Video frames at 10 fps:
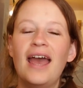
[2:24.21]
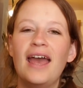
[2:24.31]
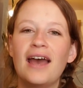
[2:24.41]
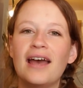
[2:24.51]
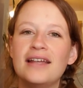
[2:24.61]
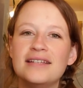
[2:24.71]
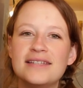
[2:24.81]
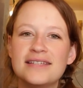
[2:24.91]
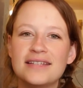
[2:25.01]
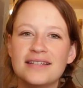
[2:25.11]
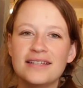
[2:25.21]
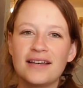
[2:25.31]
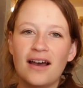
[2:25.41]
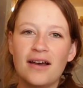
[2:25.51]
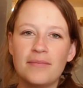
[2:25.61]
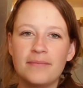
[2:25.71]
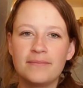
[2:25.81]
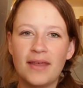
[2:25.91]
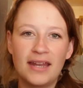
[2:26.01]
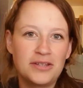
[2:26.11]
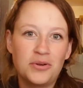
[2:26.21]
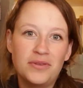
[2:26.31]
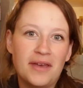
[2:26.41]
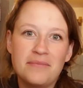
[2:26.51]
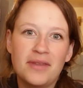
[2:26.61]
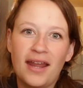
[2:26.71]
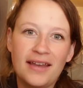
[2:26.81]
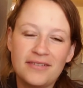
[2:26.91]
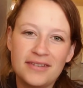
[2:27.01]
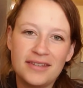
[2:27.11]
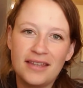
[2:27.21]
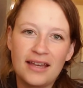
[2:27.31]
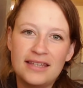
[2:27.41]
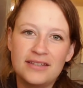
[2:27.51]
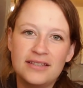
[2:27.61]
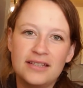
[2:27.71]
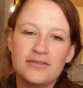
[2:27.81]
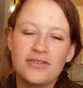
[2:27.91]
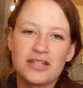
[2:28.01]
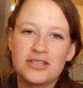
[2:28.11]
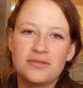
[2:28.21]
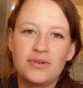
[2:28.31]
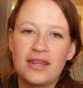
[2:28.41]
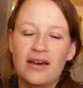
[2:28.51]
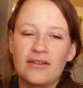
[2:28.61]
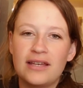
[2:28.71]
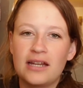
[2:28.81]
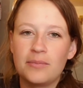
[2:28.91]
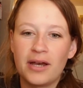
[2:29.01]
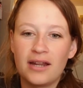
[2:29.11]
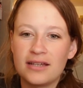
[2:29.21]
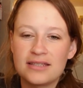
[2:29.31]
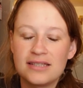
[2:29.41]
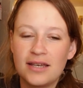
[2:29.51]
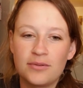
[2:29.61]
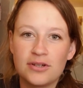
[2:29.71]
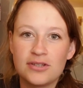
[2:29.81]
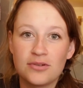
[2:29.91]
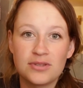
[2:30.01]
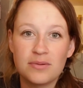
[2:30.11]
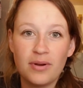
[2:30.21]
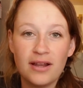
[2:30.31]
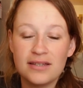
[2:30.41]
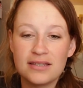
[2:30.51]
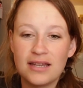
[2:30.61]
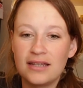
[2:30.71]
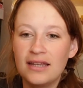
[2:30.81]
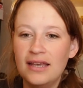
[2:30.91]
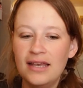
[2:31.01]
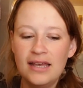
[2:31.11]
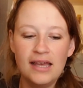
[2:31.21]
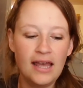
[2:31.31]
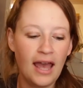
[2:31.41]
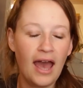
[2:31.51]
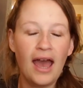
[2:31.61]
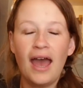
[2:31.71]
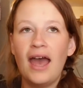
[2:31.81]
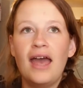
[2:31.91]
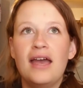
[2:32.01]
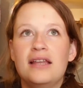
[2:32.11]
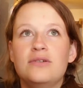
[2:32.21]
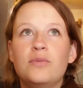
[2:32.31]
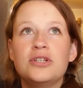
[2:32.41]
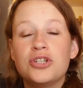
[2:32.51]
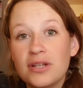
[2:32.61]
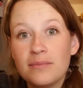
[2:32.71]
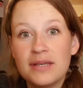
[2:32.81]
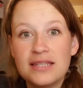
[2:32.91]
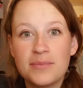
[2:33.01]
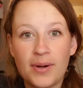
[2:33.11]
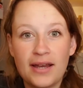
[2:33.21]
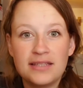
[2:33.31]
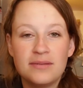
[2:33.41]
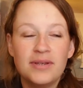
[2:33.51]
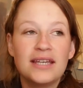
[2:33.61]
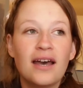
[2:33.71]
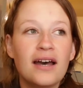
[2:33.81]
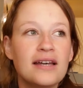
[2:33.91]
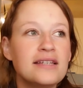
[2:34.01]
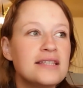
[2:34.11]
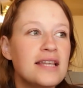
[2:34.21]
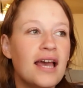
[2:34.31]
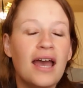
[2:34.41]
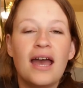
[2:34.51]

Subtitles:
and I told them that I healed the ear infection without antibiotics, and they were so surprised. And we shouldn't be surprised, because